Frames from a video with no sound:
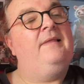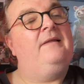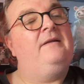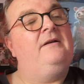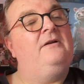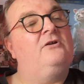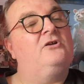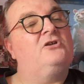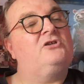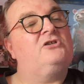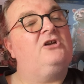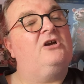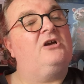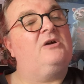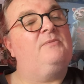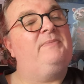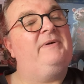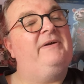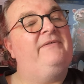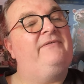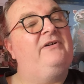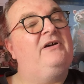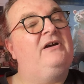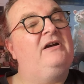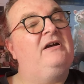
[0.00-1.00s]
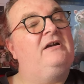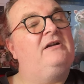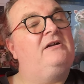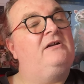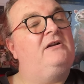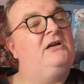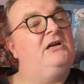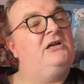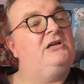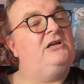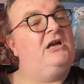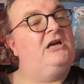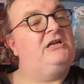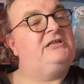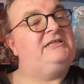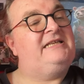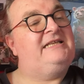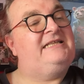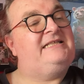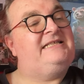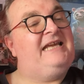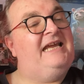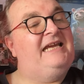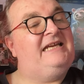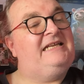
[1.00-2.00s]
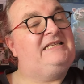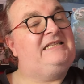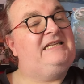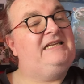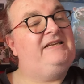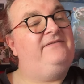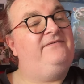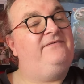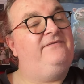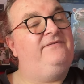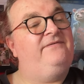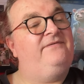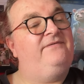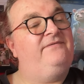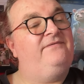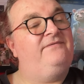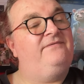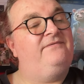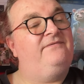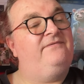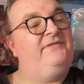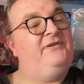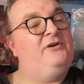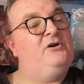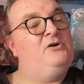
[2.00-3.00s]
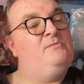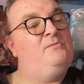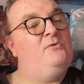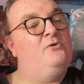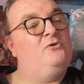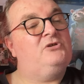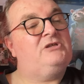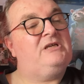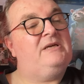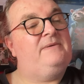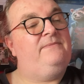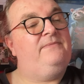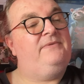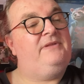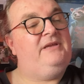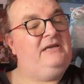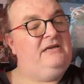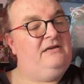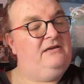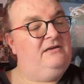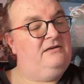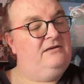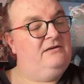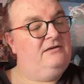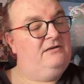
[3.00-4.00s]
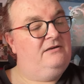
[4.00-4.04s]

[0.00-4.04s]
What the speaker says: Looks like a bit of a detective film or something.